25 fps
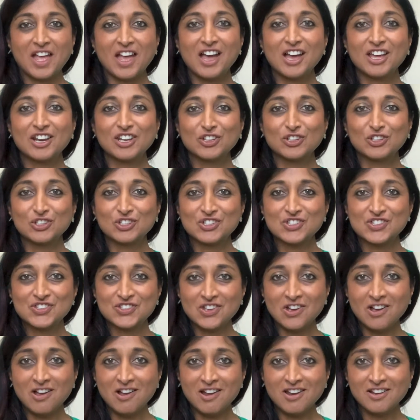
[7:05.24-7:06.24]
And a good
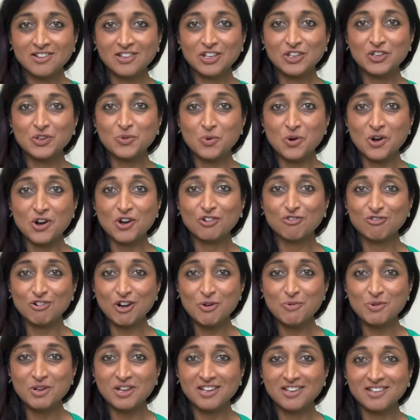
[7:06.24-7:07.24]
sign that you are
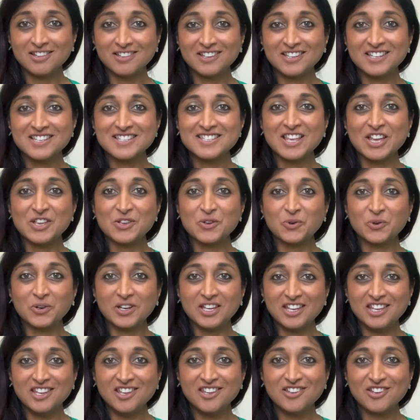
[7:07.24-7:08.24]
growing is that your
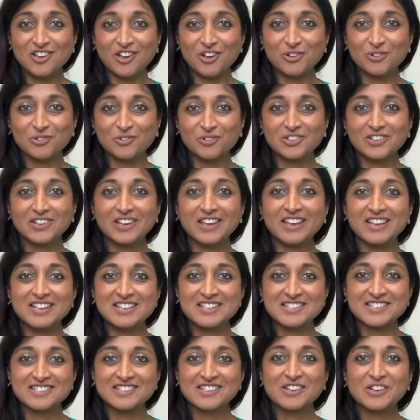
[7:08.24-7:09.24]
ego
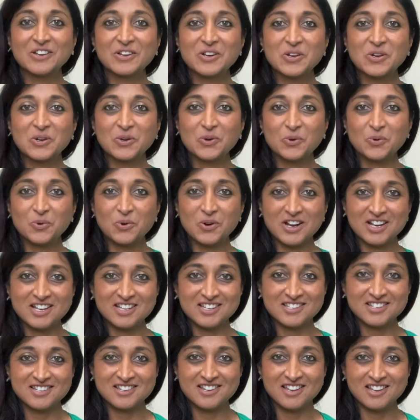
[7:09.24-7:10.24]
is
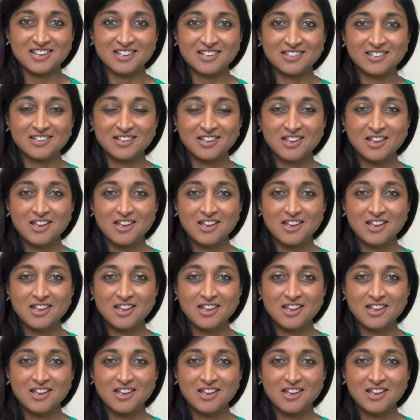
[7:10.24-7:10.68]
quietening.